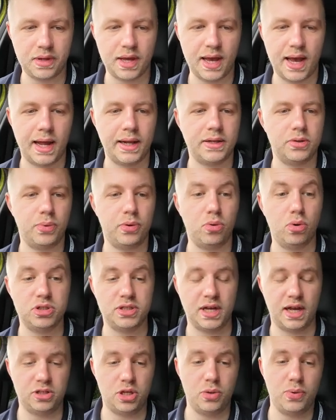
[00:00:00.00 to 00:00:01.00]
and we
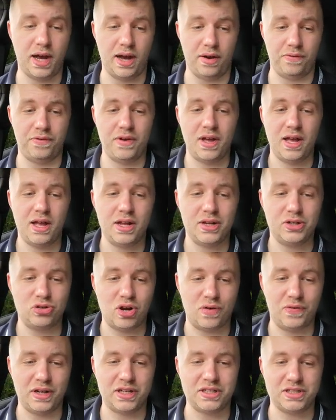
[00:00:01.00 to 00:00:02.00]
also do have
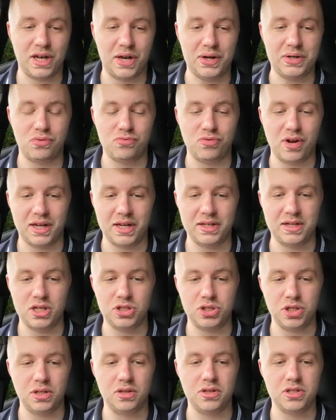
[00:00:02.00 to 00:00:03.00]
traffic sign
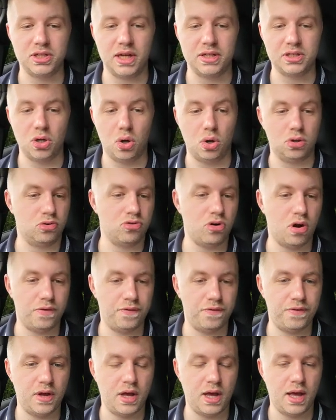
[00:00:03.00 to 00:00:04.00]
recognition, so that's on or
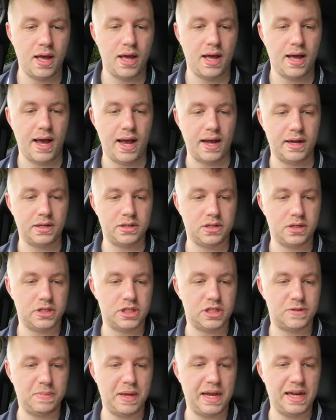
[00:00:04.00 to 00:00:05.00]
off, and
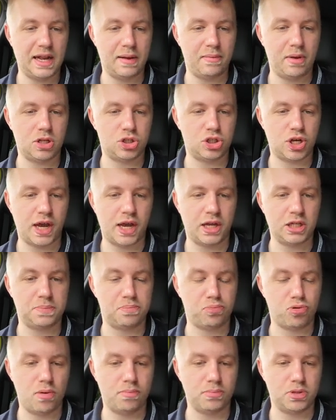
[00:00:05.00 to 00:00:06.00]
speed limit change
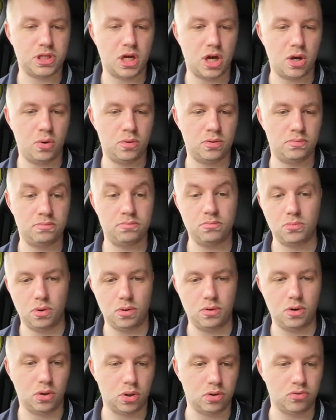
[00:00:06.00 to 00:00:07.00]
prompt tone
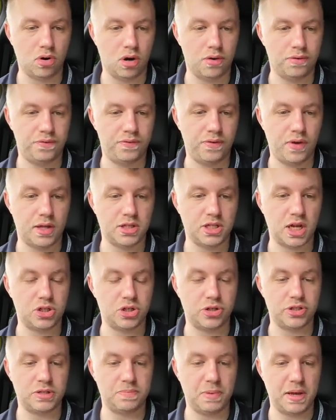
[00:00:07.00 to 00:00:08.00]
on or off,
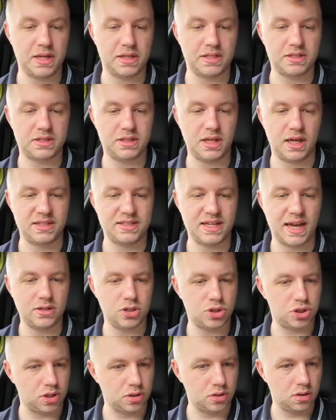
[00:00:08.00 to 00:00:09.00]
intelligent speed
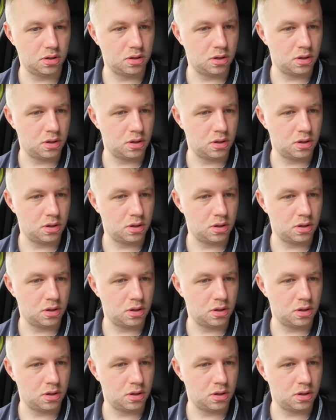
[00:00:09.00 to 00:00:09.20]
attention,